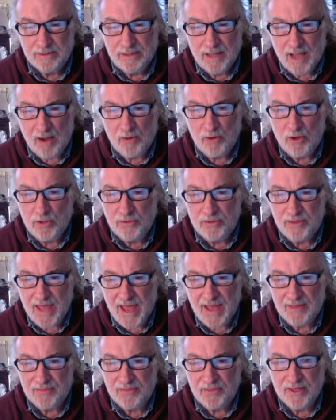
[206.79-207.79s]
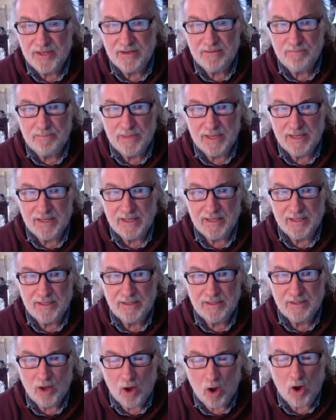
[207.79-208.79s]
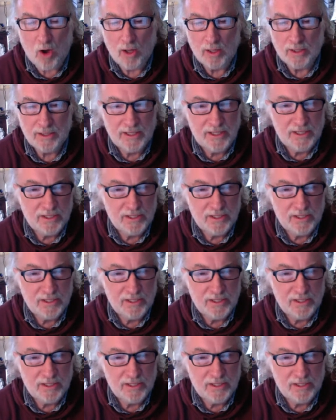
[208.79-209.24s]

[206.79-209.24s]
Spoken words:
how could that then be all